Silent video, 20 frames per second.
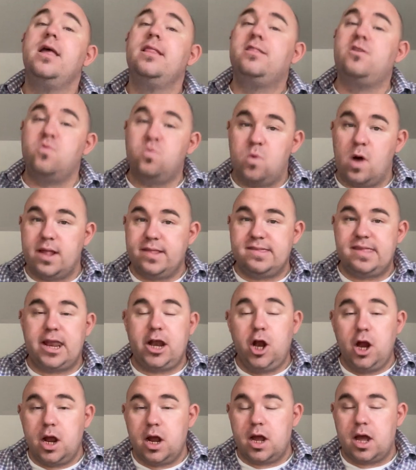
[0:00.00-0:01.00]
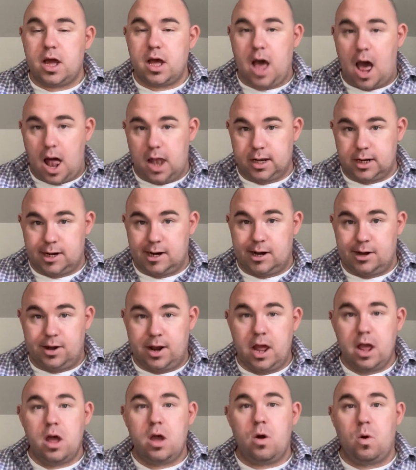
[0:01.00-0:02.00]
the ones that are colored
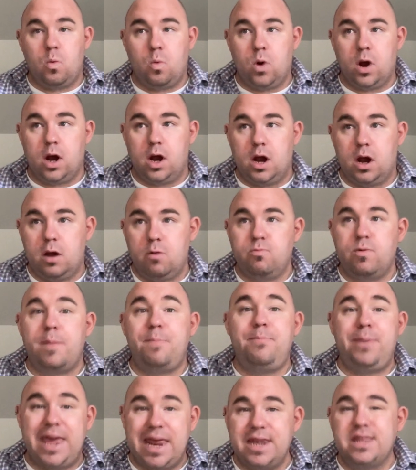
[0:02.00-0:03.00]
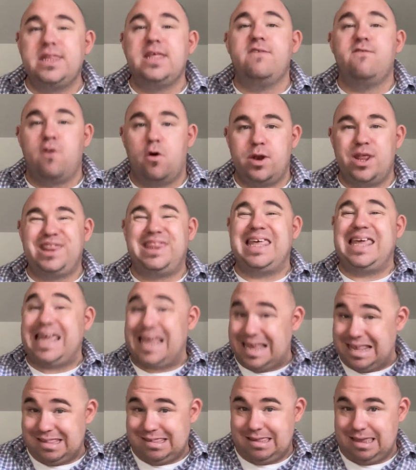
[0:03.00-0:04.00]
were repeatedly voted the
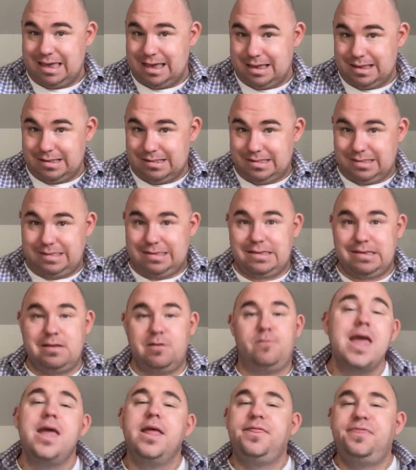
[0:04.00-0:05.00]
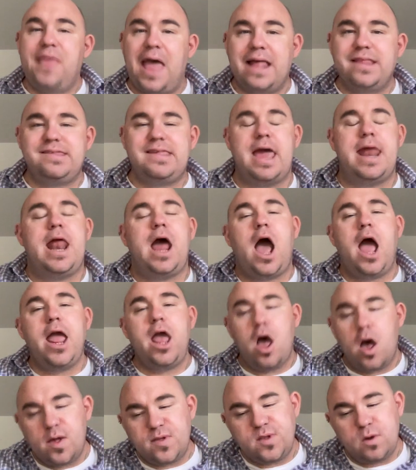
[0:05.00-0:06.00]
easiest that said i
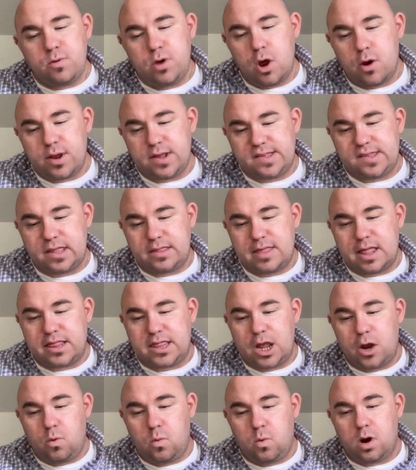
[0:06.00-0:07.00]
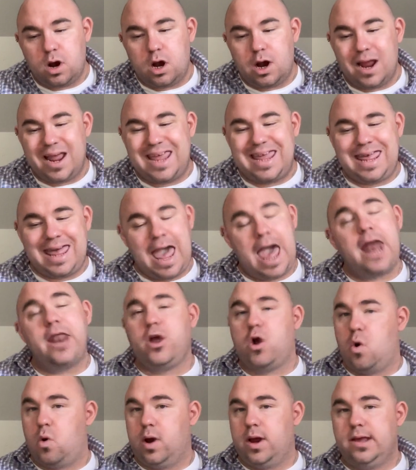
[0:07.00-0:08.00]
also noticed that there were
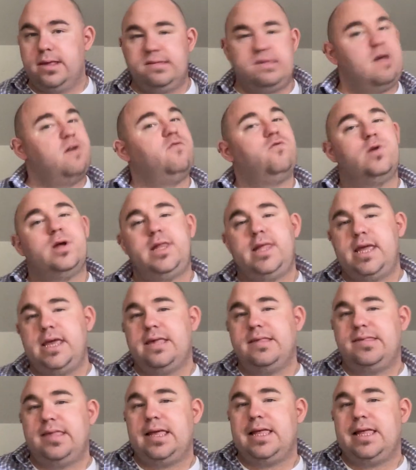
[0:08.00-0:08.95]
categories of really easy